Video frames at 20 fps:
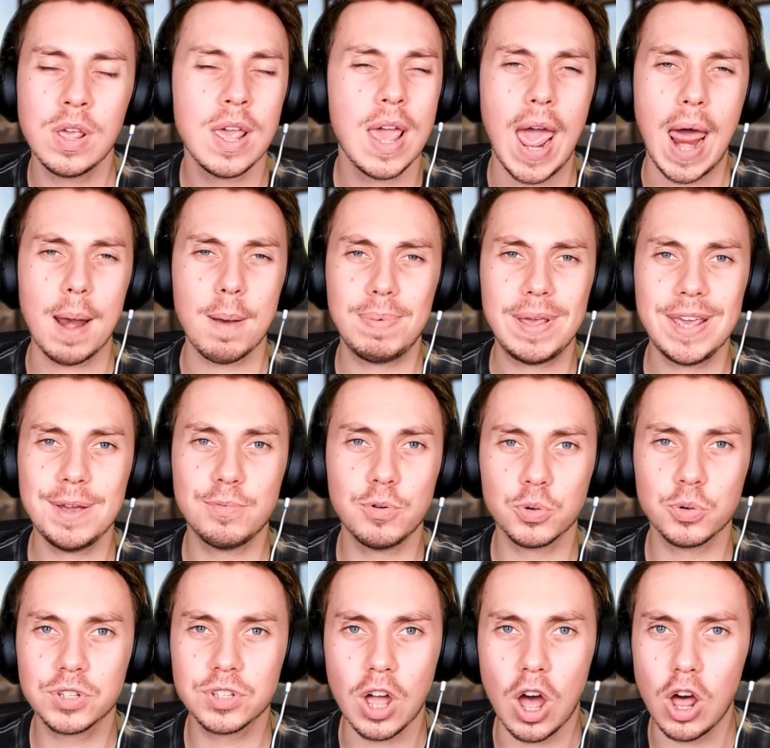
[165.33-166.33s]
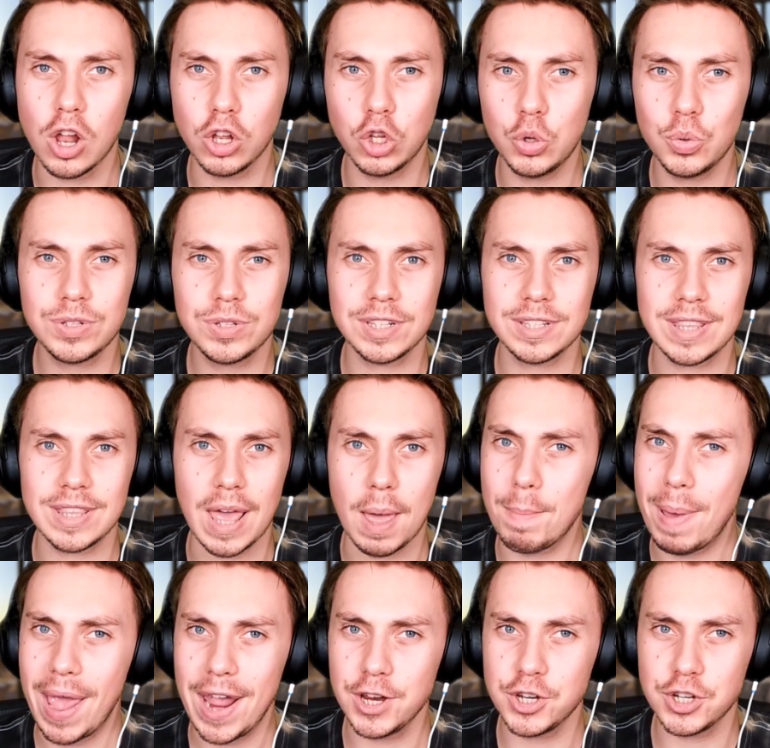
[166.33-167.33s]
and people start losing their
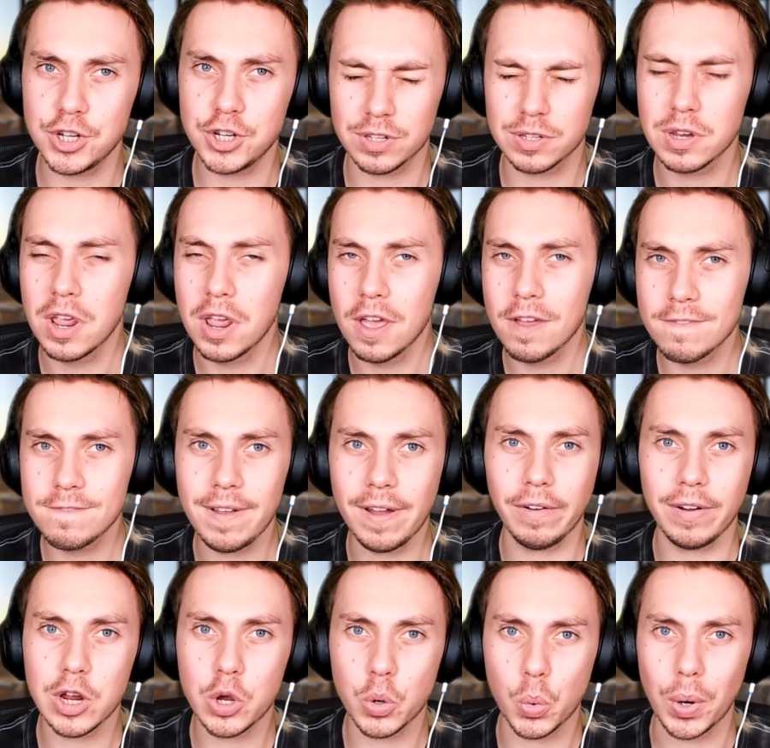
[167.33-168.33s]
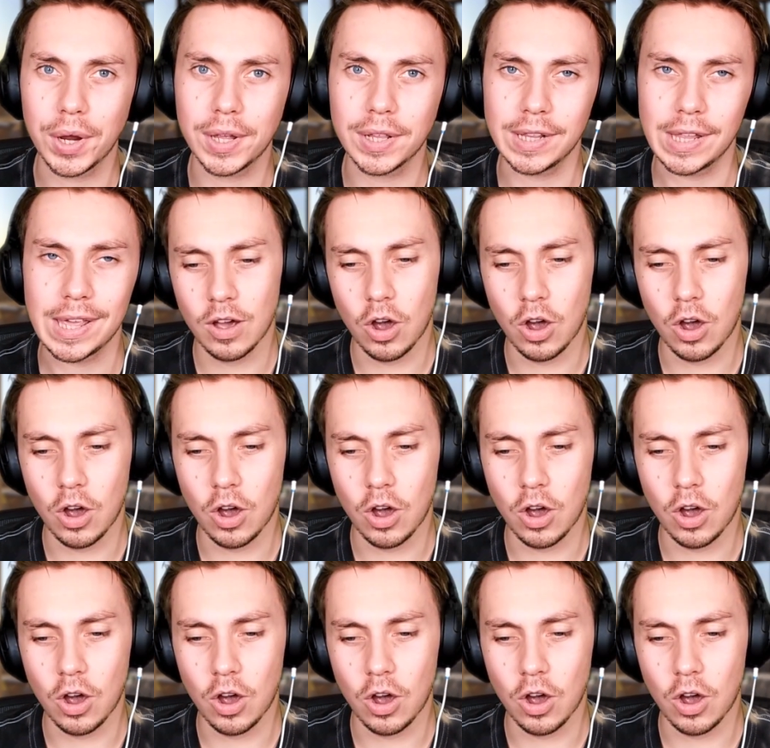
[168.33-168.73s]
patience very quickly.